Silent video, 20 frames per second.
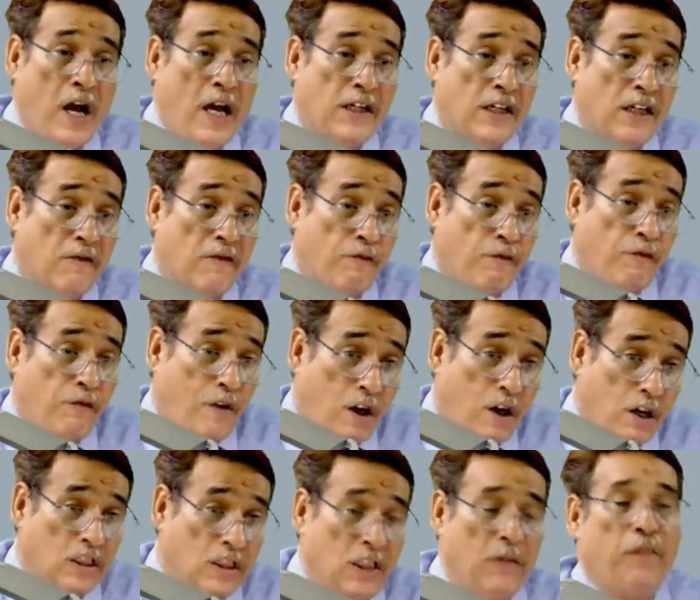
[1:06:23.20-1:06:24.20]

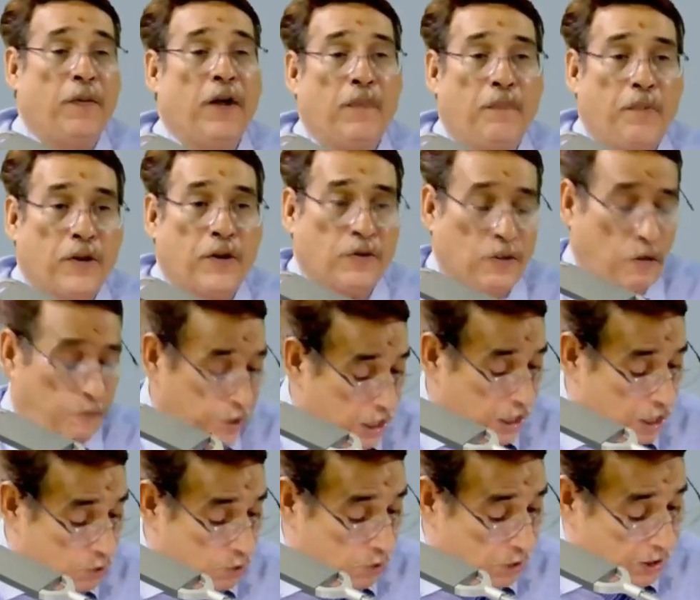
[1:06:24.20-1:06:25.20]
for the purpose of
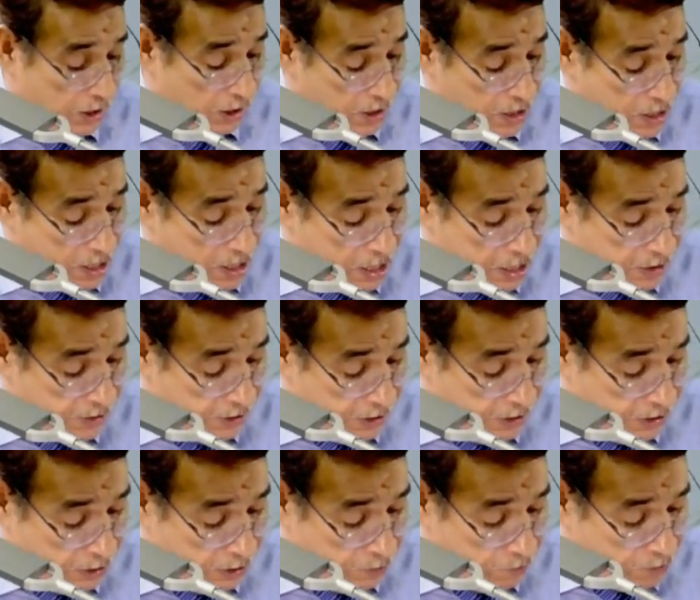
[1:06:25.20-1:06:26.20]
accounting.
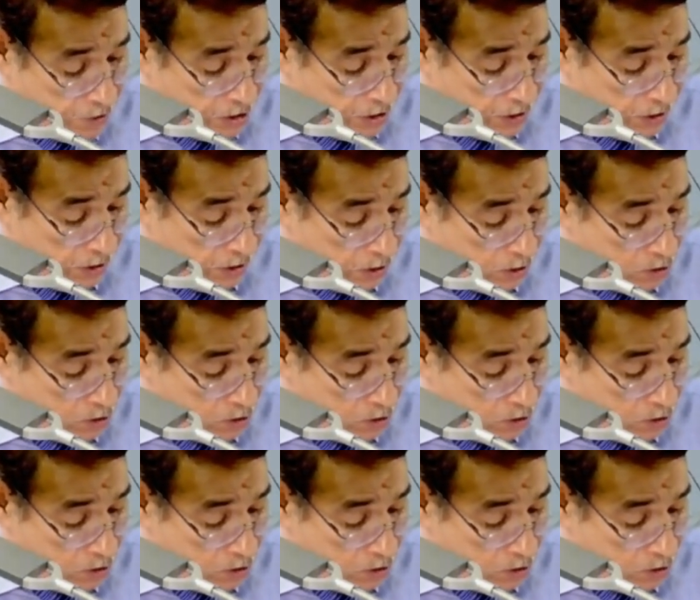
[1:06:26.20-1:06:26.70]
Identifying